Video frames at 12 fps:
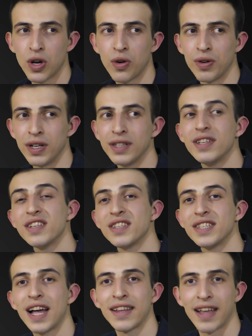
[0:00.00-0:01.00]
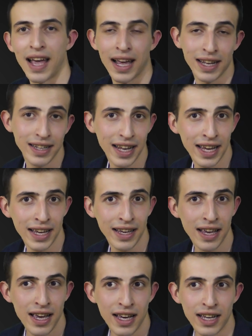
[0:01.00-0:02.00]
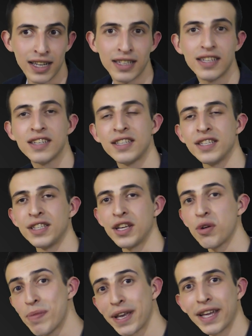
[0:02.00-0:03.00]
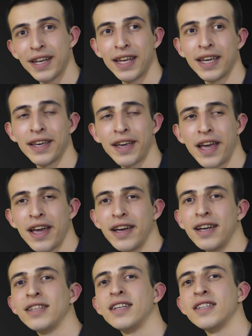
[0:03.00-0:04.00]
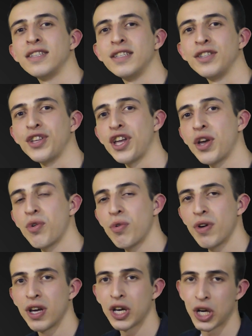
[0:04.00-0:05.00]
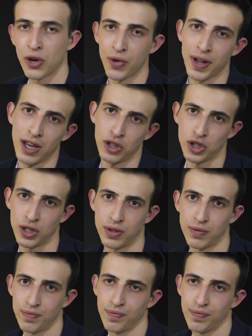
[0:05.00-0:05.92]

So it is not ending, it is new beginning, it is new creation.